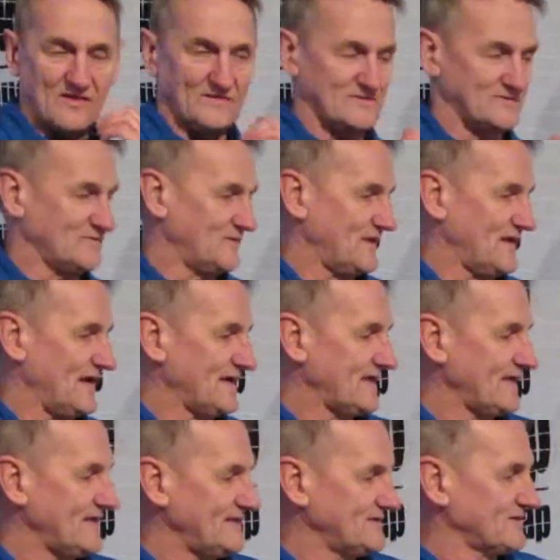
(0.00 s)
so that I
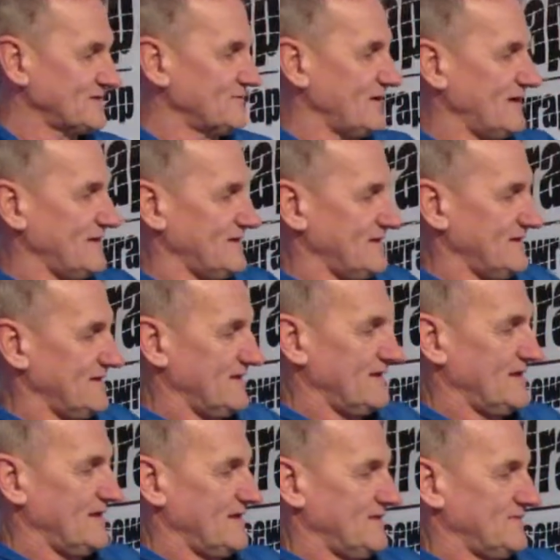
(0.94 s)
can integrate
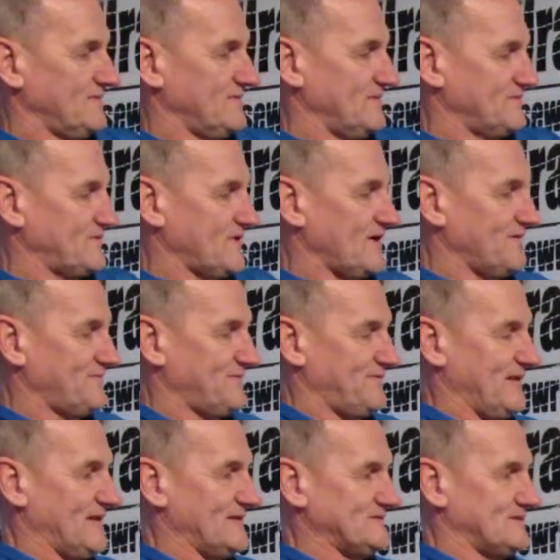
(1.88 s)
the top
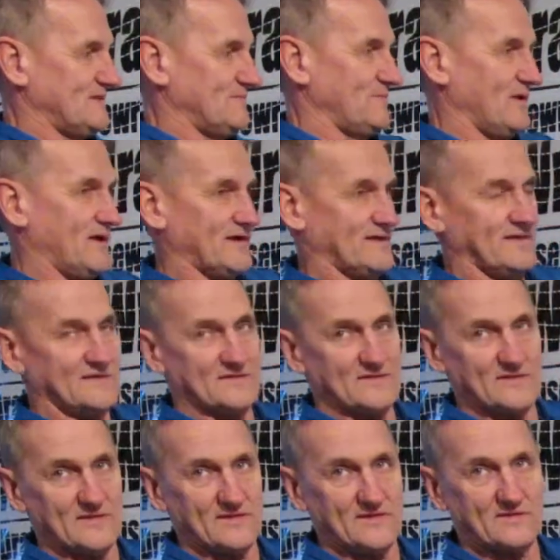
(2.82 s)
flange of the block
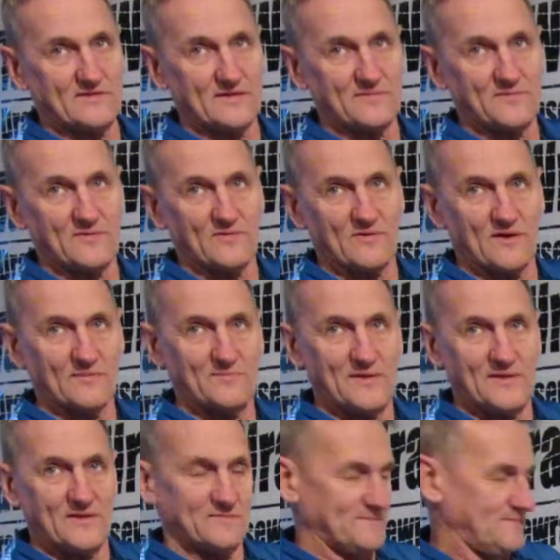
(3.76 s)
into the
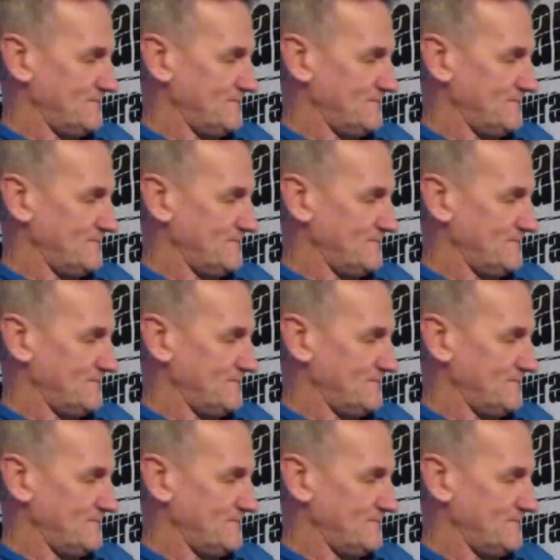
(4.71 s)
WRB.